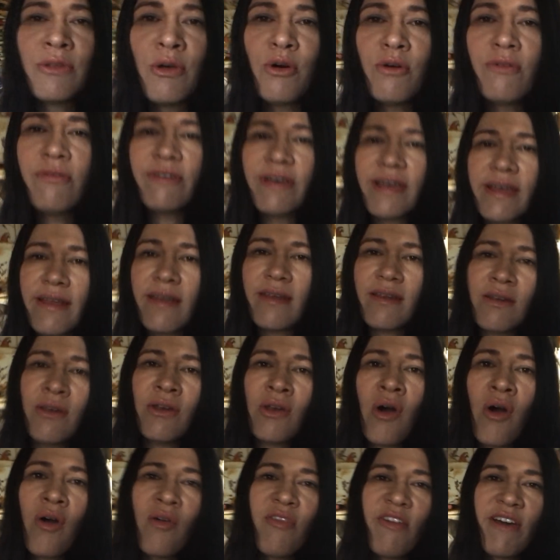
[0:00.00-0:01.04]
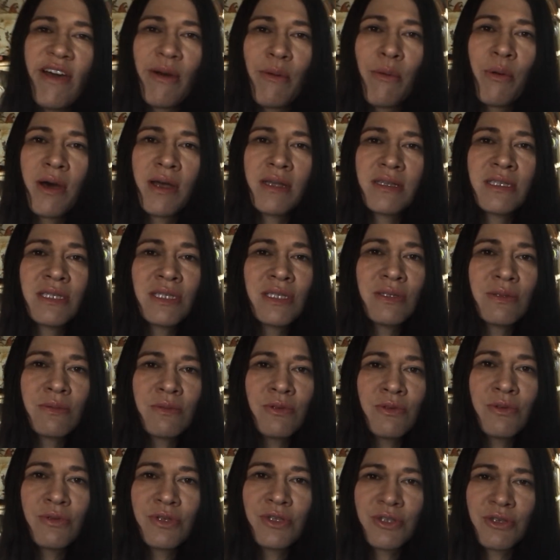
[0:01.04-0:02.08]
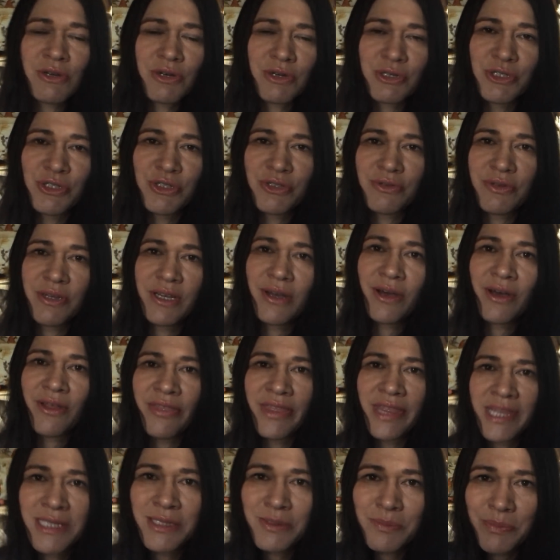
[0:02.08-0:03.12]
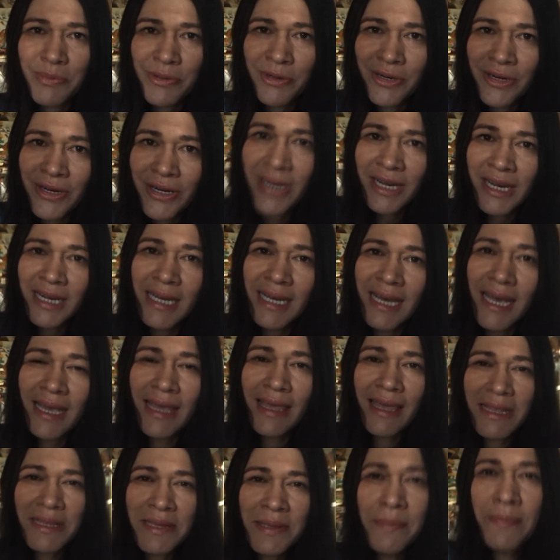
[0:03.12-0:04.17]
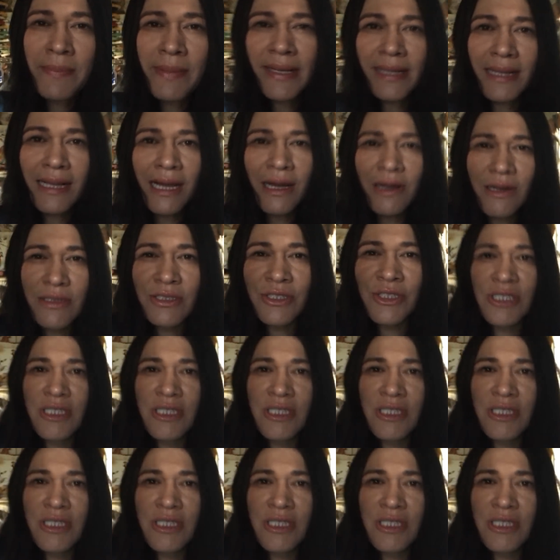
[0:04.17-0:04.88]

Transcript: No vet, no vet wants to do surgery on this bird and get the metal out.